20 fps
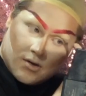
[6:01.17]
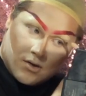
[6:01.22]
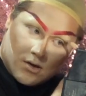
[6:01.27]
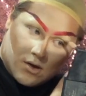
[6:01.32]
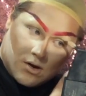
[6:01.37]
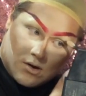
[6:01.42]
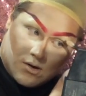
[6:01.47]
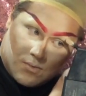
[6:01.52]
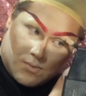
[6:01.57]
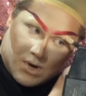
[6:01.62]

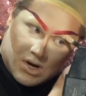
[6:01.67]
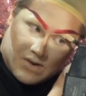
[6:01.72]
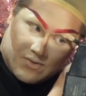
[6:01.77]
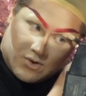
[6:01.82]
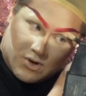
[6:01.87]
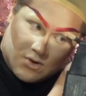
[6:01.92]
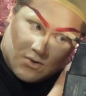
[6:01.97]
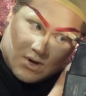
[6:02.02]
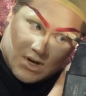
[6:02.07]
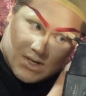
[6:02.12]
You know,
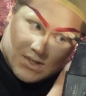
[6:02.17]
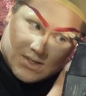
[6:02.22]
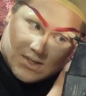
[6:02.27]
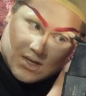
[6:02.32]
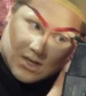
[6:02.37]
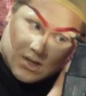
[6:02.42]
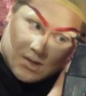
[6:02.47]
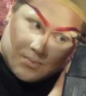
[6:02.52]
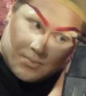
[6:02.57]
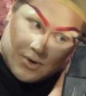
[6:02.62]
whatever you guys
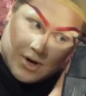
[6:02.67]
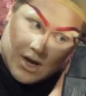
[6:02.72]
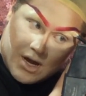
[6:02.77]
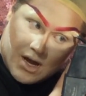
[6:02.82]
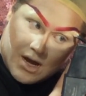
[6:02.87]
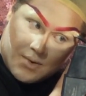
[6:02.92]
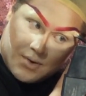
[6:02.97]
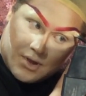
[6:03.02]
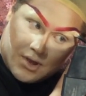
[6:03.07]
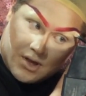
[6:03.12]

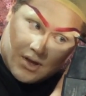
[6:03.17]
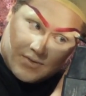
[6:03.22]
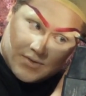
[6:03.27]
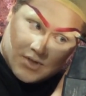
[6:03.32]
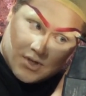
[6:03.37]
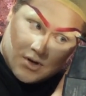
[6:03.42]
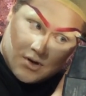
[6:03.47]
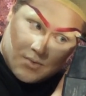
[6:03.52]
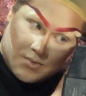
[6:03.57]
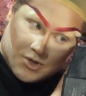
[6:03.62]
celebrate, I would love
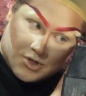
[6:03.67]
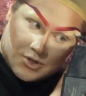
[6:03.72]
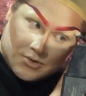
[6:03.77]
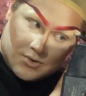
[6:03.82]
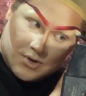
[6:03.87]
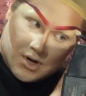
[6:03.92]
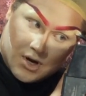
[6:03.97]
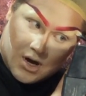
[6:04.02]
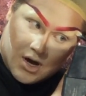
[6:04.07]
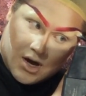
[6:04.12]
to know what you
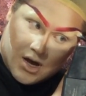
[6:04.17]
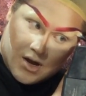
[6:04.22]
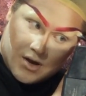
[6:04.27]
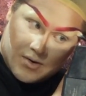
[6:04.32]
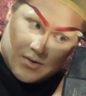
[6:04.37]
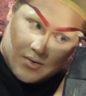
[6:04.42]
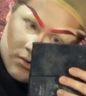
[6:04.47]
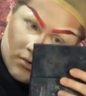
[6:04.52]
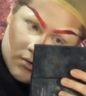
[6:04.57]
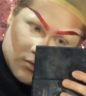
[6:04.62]
got.
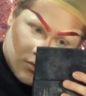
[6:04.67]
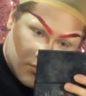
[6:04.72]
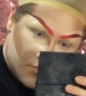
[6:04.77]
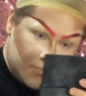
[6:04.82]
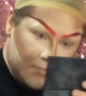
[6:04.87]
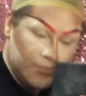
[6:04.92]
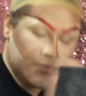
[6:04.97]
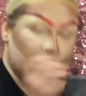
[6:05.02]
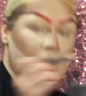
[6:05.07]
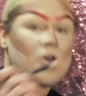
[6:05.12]

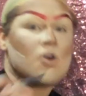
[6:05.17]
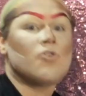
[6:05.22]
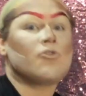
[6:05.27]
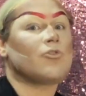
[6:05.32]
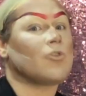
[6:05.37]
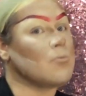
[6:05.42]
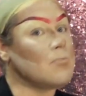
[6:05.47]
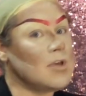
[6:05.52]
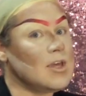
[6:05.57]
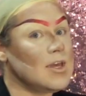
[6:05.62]

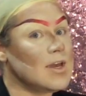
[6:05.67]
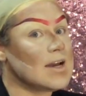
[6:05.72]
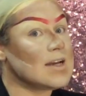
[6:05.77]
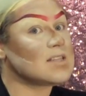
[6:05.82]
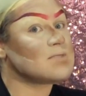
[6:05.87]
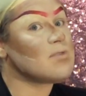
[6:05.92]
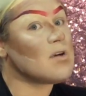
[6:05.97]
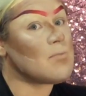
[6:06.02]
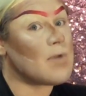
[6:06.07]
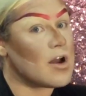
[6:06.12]
For me, I
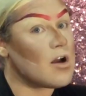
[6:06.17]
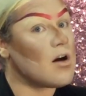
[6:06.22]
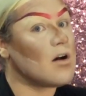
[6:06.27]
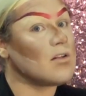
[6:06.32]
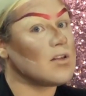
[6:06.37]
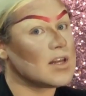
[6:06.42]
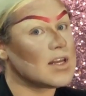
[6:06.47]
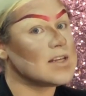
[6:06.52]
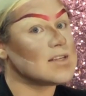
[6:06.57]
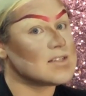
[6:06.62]
spent my
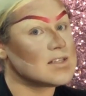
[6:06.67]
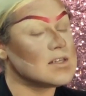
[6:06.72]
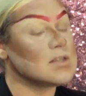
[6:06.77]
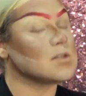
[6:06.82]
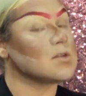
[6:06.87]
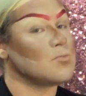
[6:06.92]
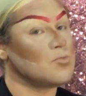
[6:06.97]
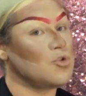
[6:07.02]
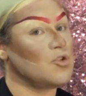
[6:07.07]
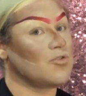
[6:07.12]
holiday
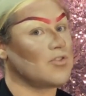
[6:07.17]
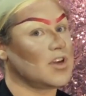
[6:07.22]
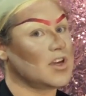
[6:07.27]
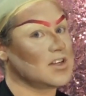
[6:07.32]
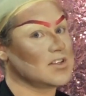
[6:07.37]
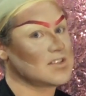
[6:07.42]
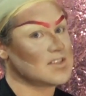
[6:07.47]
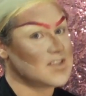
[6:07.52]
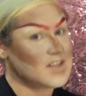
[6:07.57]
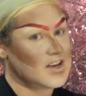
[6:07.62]
season
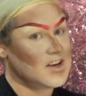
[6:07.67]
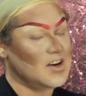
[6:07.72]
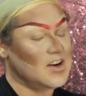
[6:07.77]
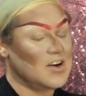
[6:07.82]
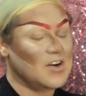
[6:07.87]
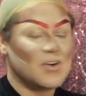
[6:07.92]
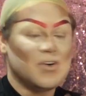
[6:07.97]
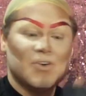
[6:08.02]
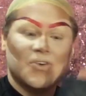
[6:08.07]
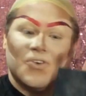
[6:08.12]
moving,
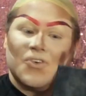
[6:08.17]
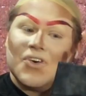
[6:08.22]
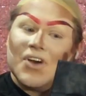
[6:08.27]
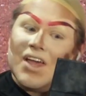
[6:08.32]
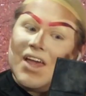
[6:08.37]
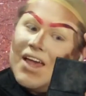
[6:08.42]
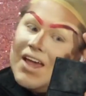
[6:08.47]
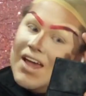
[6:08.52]
so